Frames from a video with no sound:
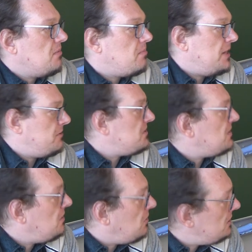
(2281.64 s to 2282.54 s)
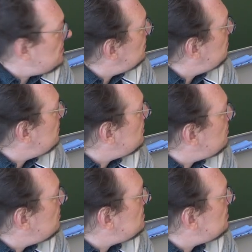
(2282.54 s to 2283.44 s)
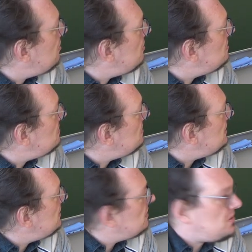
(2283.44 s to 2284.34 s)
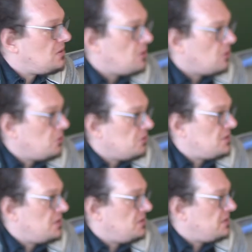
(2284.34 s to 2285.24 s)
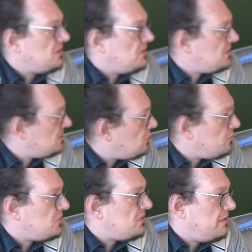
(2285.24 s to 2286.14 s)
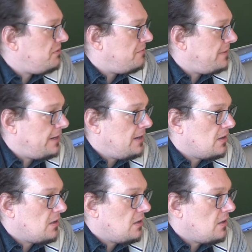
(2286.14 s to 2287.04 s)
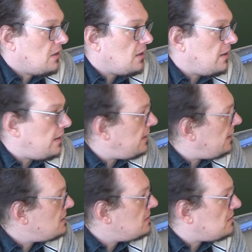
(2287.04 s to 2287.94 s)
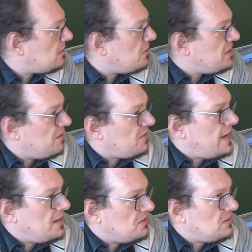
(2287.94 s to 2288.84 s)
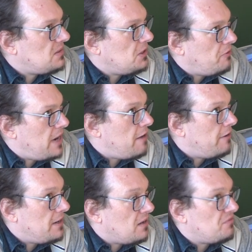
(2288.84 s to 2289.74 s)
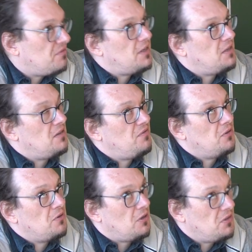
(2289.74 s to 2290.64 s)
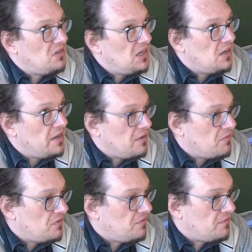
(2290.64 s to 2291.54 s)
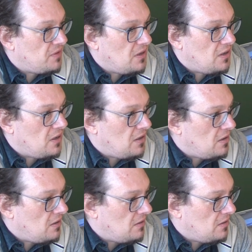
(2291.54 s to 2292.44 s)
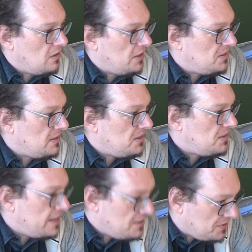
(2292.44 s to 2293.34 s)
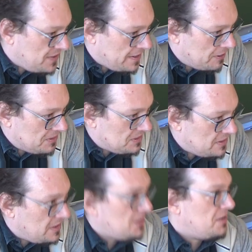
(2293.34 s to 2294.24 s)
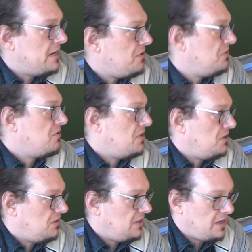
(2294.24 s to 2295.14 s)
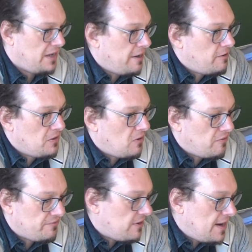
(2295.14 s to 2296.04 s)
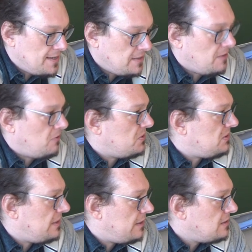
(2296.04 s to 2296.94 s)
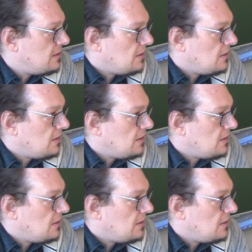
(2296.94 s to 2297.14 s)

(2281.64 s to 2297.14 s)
matters a lot because auditd is so old that it exists almost everywhere and on the other hand, it's still rare enough that if you're not dealing with, uh, let's say, state attackers, then they're not gonna take care of hiding their logs there.